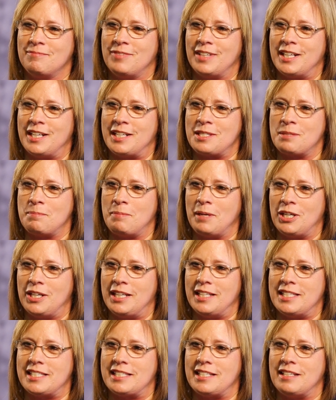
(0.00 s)
Very
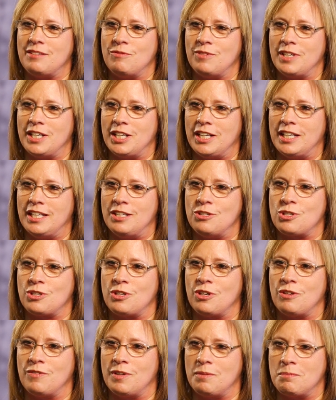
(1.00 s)
experienced and very
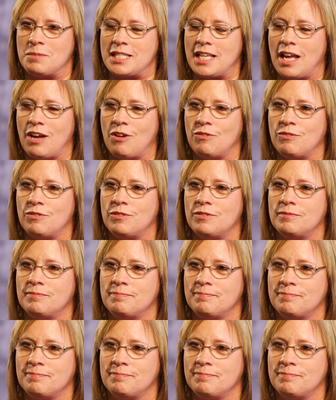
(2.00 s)
sure of himself.